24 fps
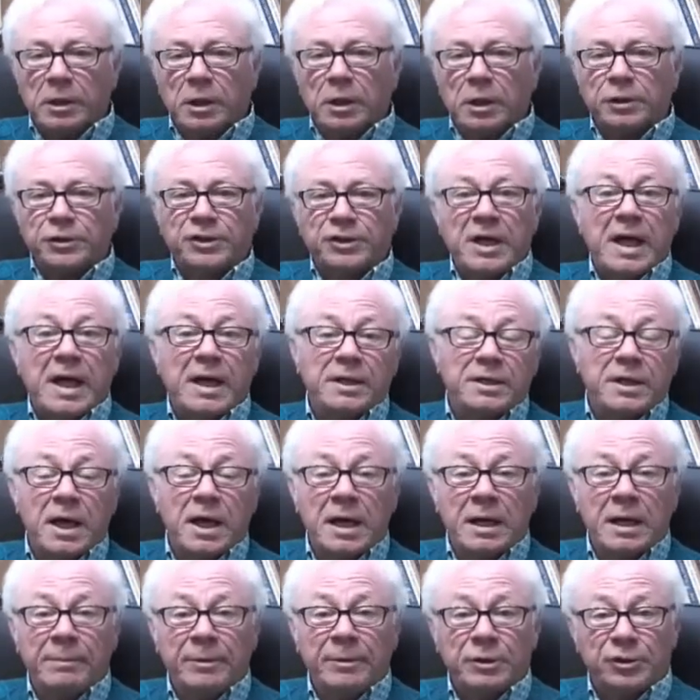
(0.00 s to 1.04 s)
a sad
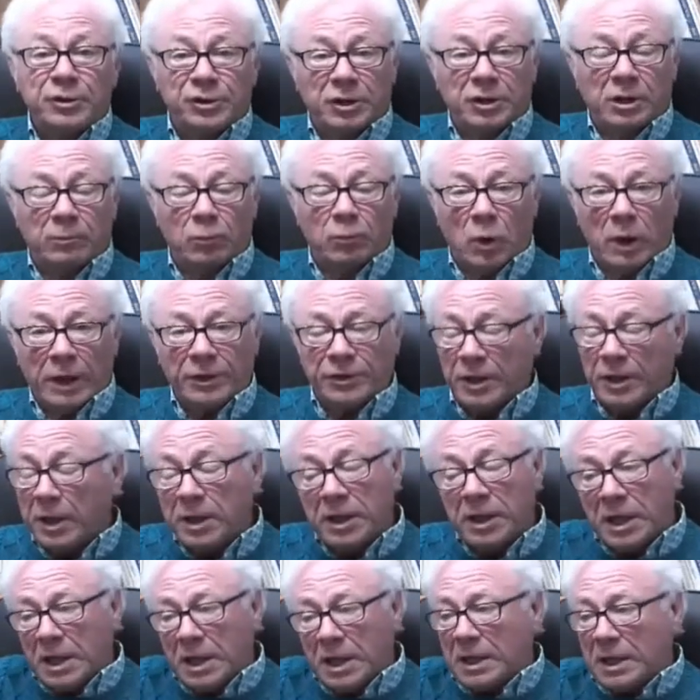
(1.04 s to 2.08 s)
time in some ways. And
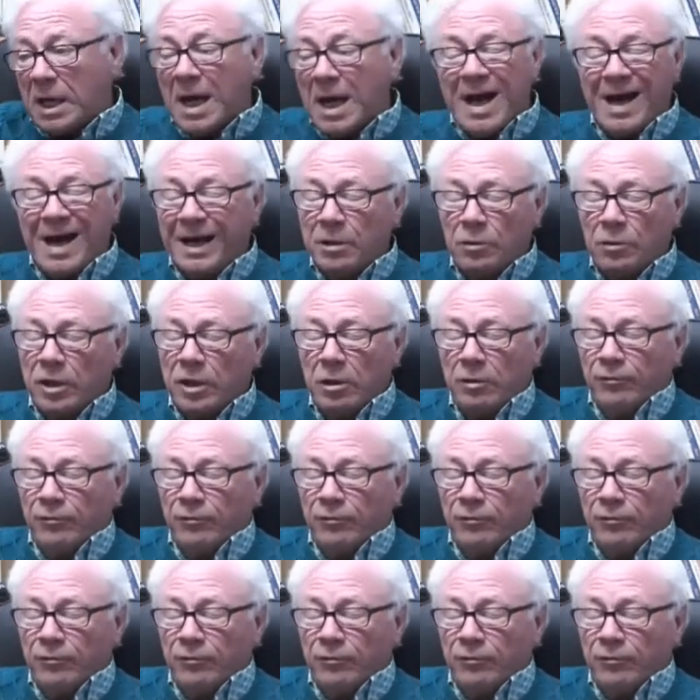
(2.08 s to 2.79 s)
again, I don't care